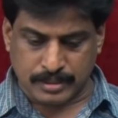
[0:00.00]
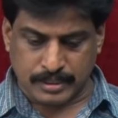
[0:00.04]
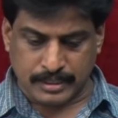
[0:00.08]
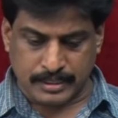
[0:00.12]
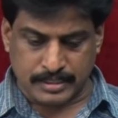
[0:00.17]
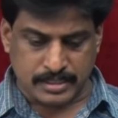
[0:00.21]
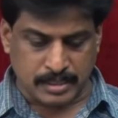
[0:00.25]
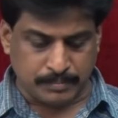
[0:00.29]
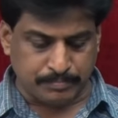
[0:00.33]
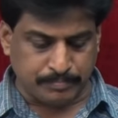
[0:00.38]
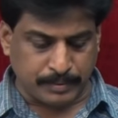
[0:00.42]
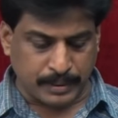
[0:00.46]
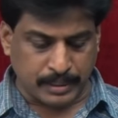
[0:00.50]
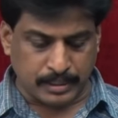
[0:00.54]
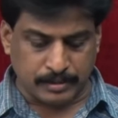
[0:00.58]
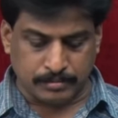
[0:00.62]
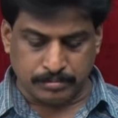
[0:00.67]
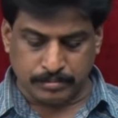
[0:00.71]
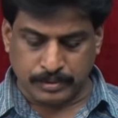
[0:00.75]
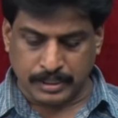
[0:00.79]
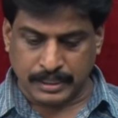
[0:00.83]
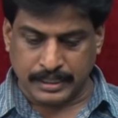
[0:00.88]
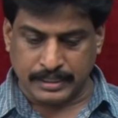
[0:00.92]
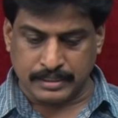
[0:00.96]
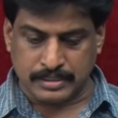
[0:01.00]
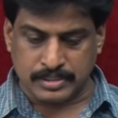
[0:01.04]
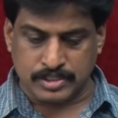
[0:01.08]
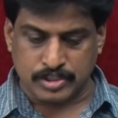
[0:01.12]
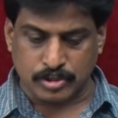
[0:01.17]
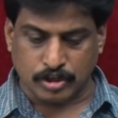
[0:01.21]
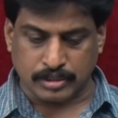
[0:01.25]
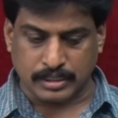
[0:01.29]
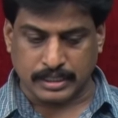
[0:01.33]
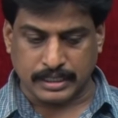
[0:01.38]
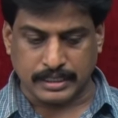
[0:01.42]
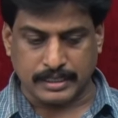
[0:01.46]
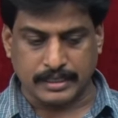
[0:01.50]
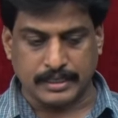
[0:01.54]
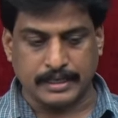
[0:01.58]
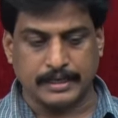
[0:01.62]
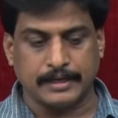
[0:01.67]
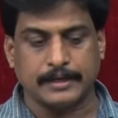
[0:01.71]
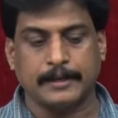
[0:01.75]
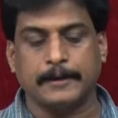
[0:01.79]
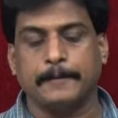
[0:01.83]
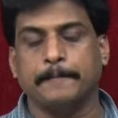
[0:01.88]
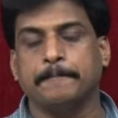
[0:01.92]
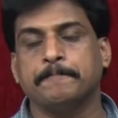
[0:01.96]
it is a permanent sorted
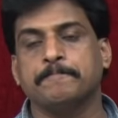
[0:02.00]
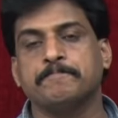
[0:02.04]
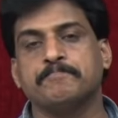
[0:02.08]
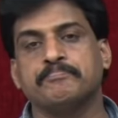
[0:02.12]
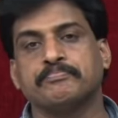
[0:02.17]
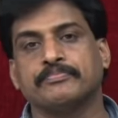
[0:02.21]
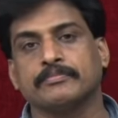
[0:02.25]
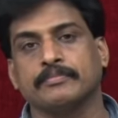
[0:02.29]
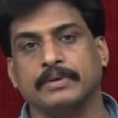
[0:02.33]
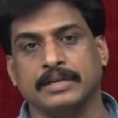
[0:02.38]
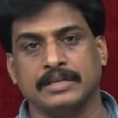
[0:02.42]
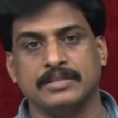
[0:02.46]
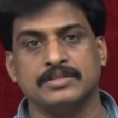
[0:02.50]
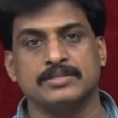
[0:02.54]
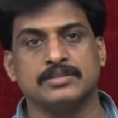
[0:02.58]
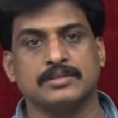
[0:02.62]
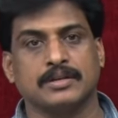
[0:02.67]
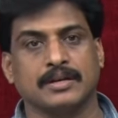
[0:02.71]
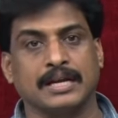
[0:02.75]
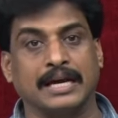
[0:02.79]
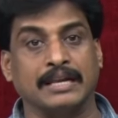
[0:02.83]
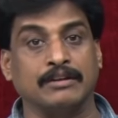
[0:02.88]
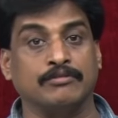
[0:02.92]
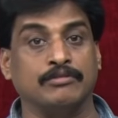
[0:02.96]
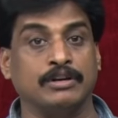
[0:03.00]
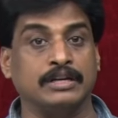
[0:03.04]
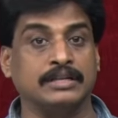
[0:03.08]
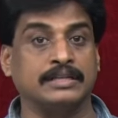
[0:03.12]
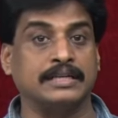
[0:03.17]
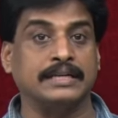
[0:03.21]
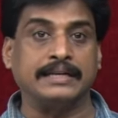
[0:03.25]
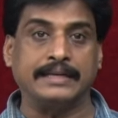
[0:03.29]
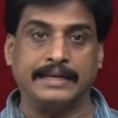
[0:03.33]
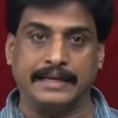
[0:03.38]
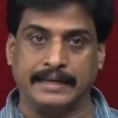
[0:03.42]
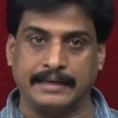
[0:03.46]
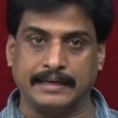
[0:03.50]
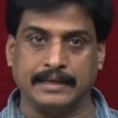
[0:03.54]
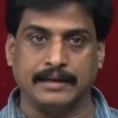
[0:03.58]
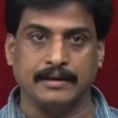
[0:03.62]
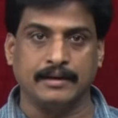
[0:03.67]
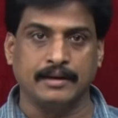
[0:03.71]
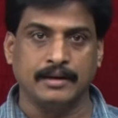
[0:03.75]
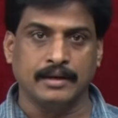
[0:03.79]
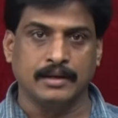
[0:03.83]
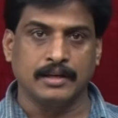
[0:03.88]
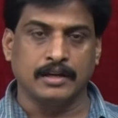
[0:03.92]
data, means converted data.